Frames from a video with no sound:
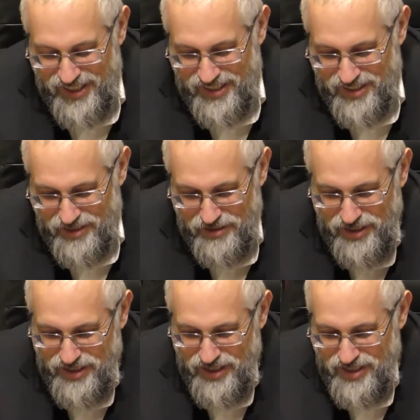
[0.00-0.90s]

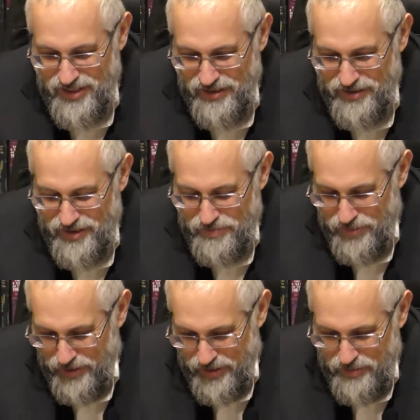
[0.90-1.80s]
So this
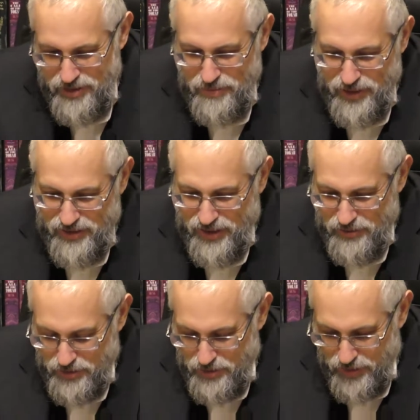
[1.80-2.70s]
parak was about how
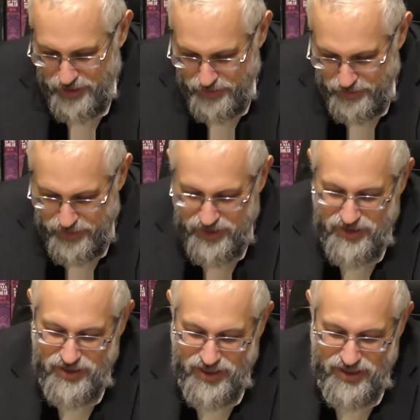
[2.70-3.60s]
to acquire
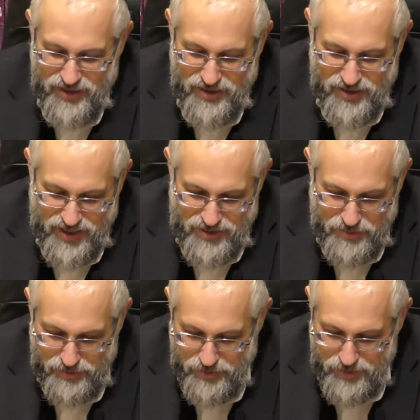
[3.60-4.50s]
humility, and the last
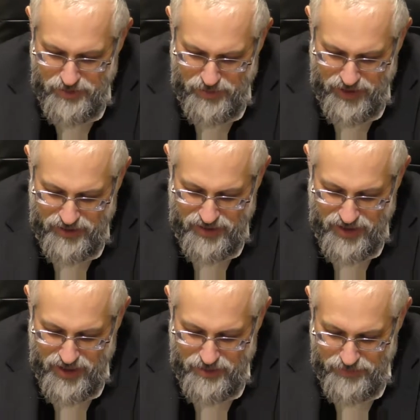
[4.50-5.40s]
we're up to was about
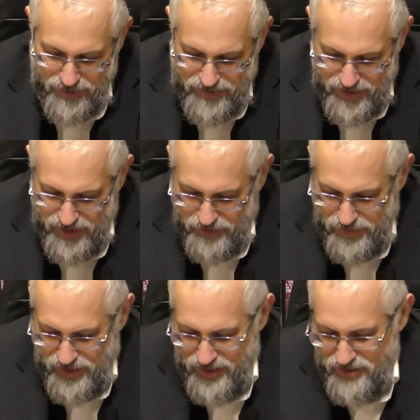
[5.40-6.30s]
mafside
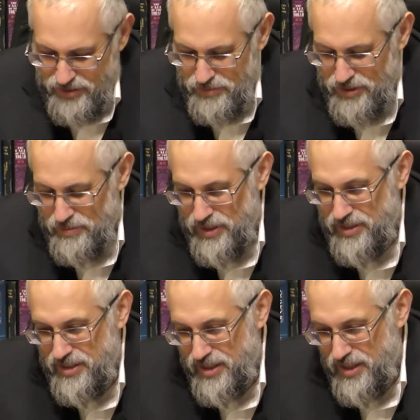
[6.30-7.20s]
amidas, those which means